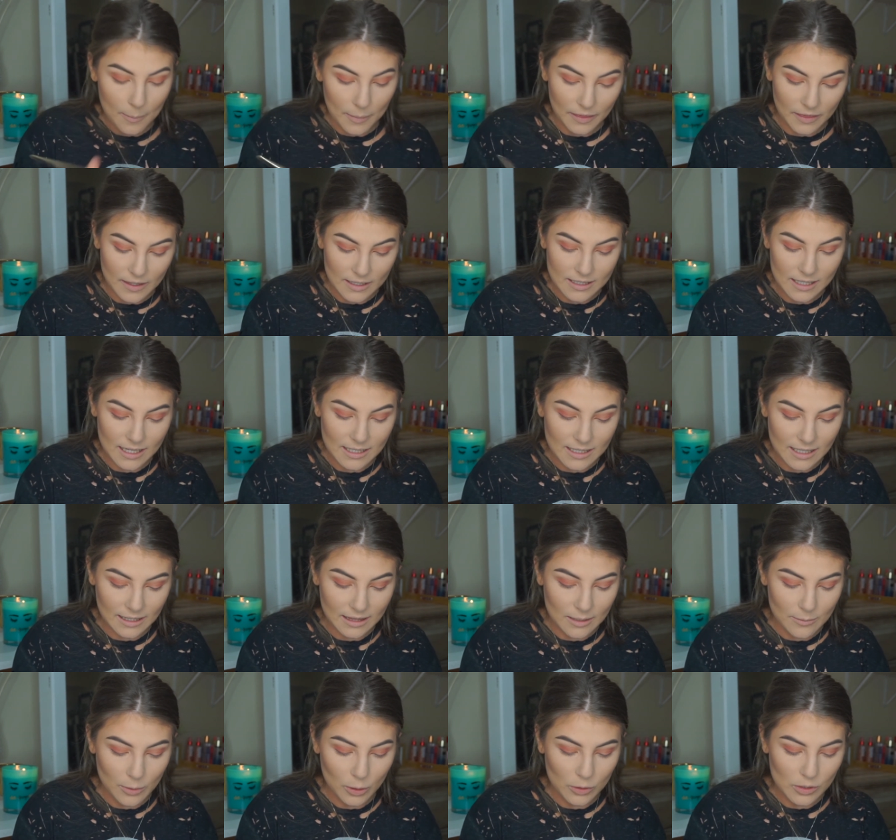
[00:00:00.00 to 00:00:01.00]
But this has like
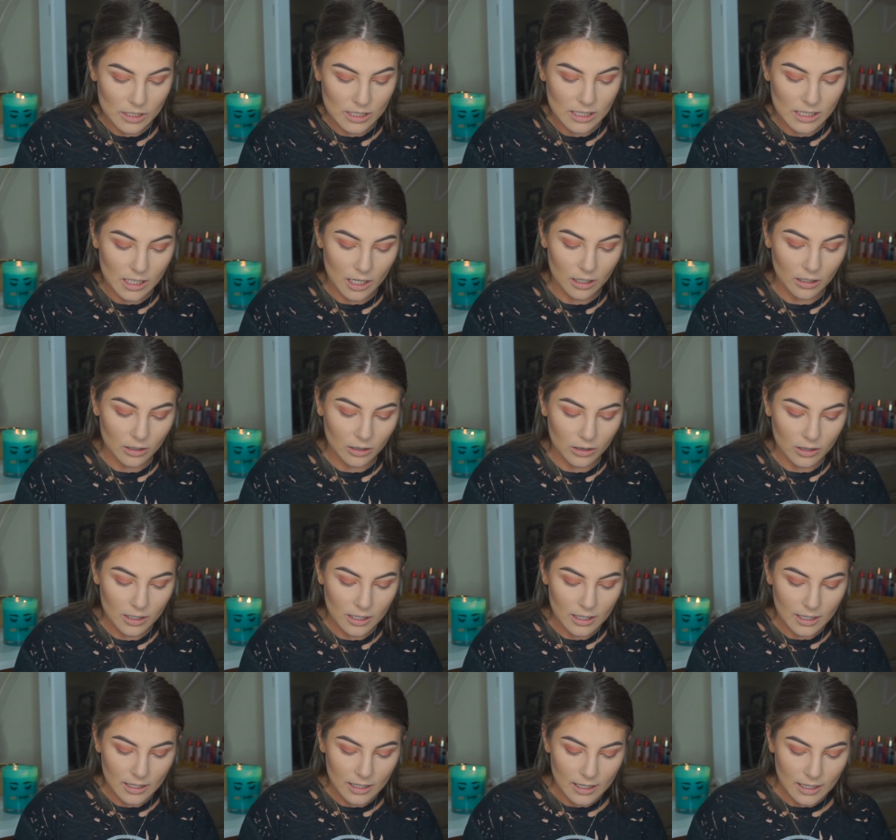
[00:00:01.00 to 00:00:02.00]
the most subtle,
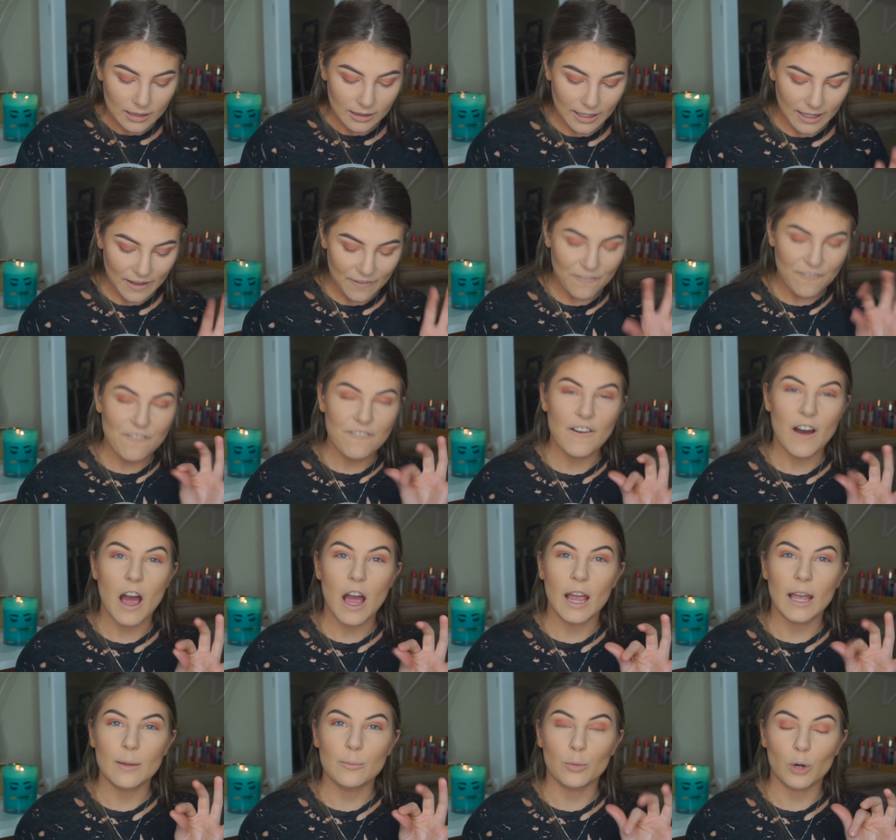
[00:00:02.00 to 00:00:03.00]
like
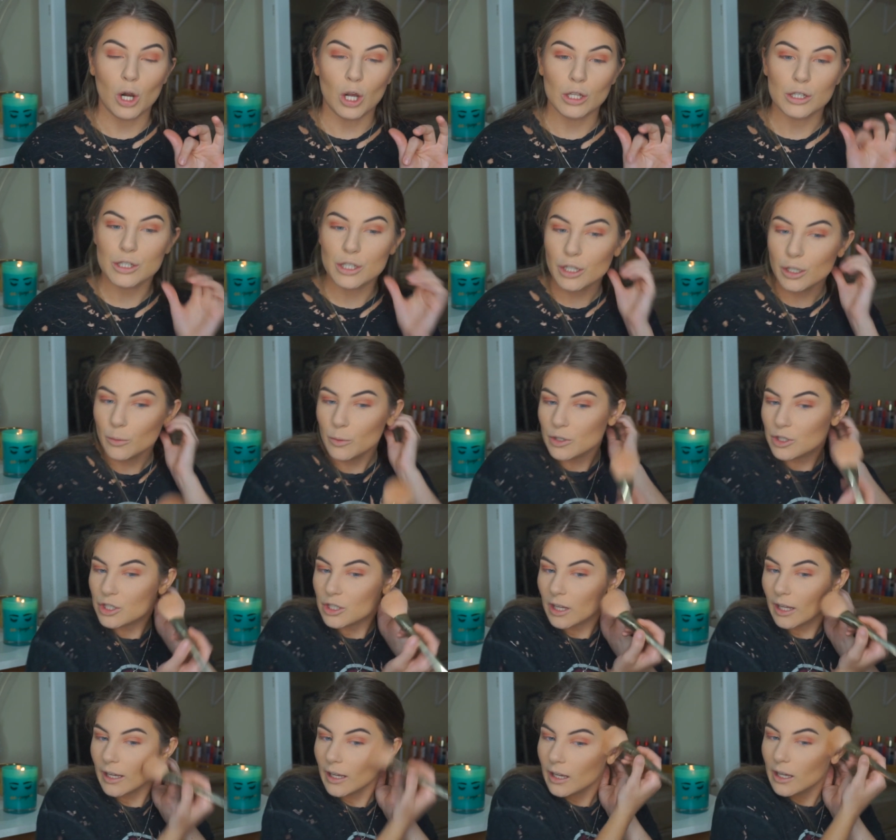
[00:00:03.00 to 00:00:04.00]
fine bronzer, which
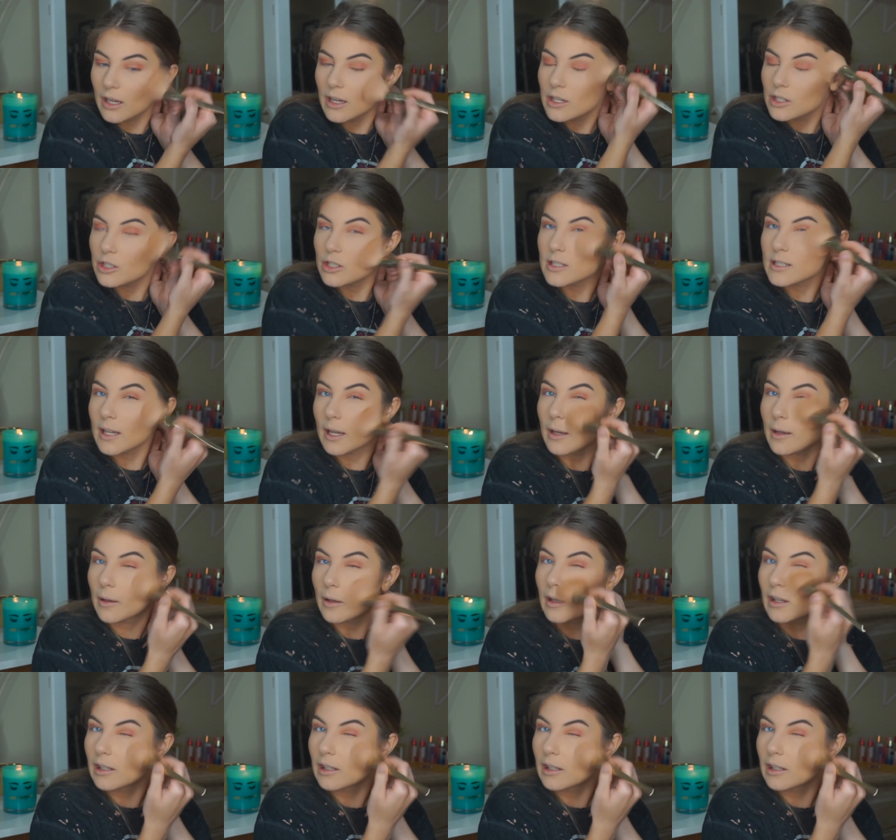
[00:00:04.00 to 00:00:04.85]
like just like